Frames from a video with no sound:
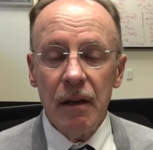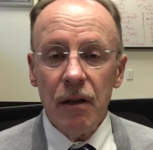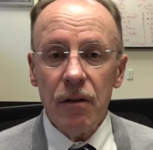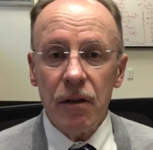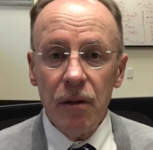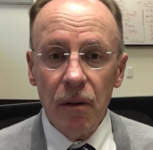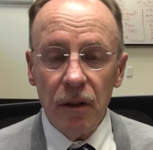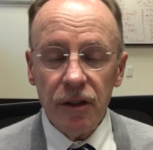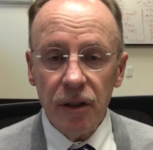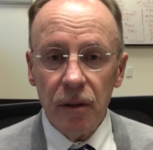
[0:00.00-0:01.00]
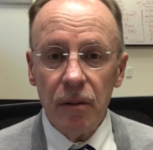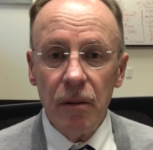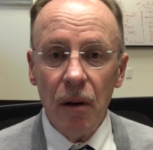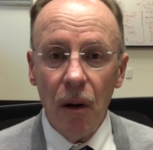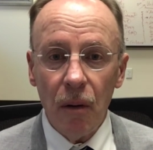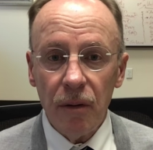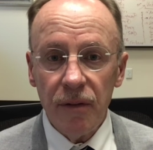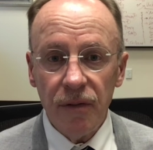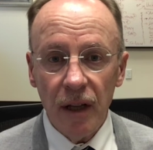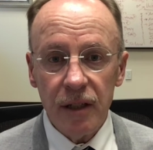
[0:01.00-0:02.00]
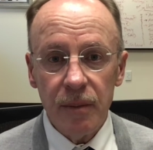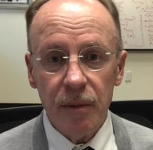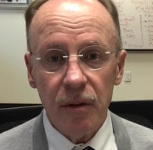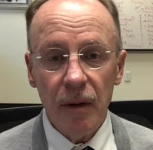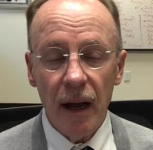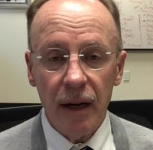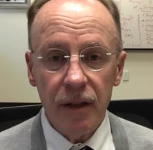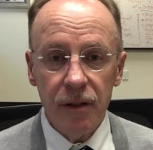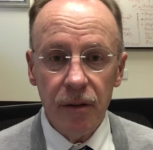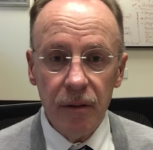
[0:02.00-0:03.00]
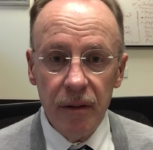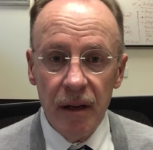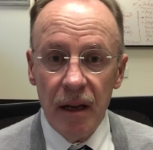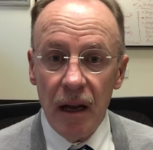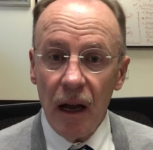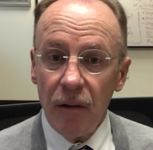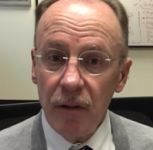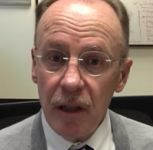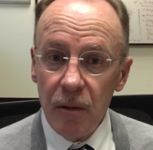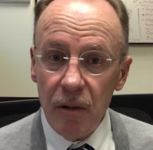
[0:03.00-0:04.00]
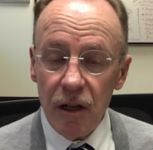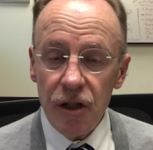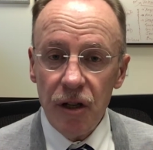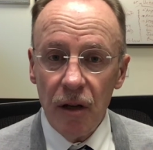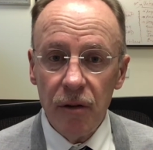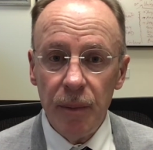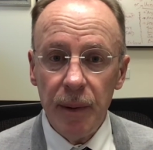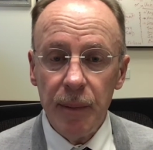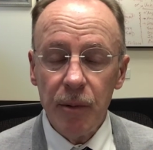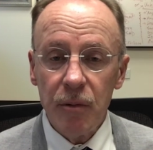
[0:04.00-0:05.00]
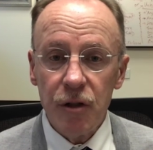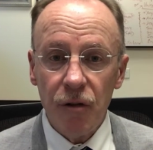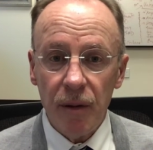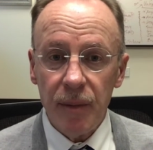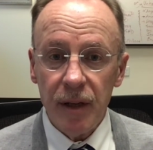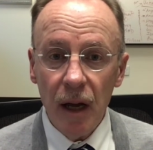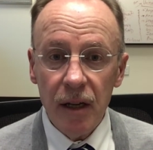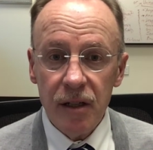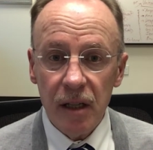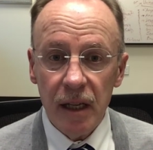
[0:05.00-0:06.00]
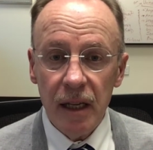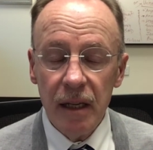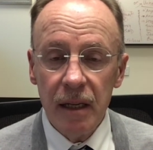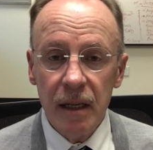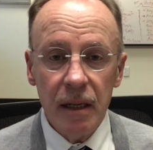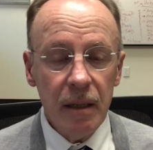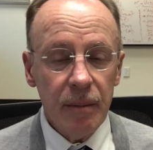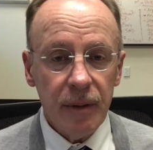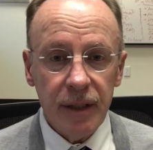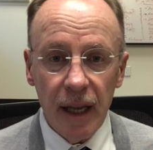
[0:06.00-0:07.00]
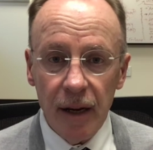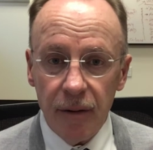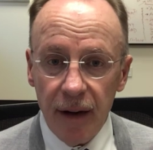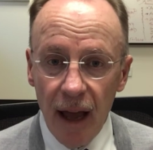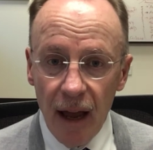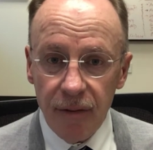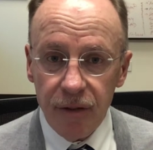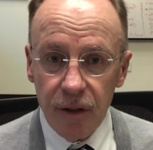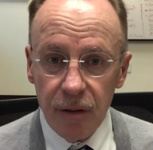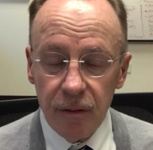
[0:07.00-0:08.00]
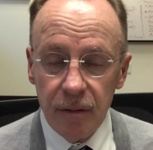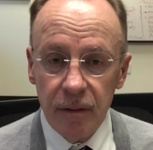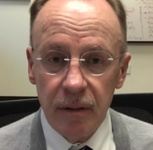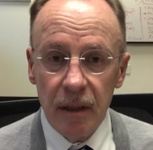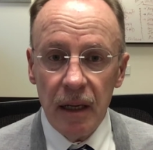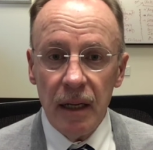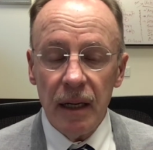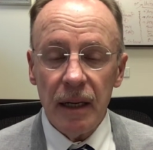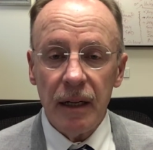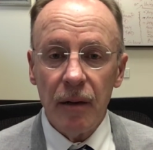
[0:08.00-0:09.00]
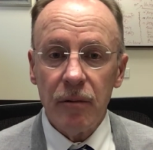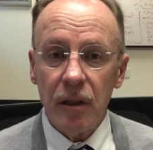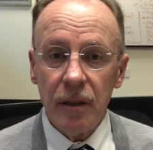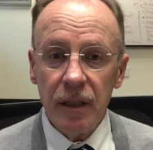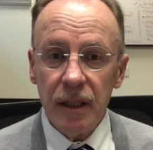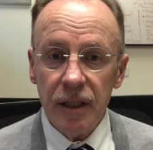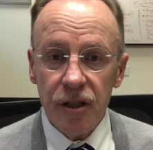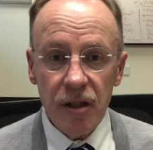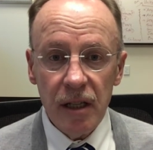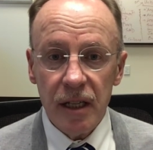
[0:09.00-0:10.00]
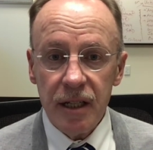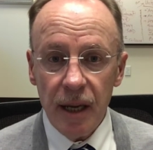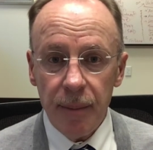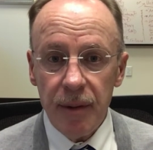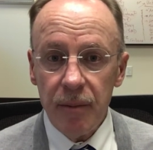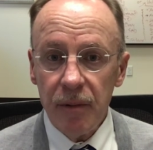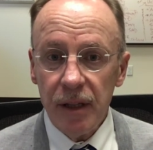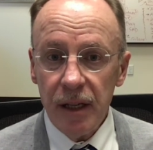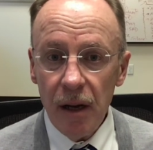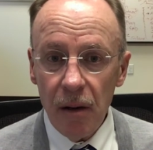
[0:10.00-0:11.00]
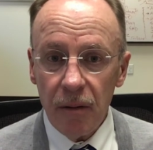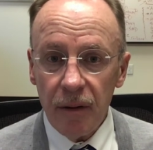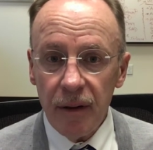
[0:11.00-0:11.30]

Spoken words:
You can also hold the flexible attitude. I really wish other people would treat me nicely, but they don't have to, and I will unconditionally accept them when they don't.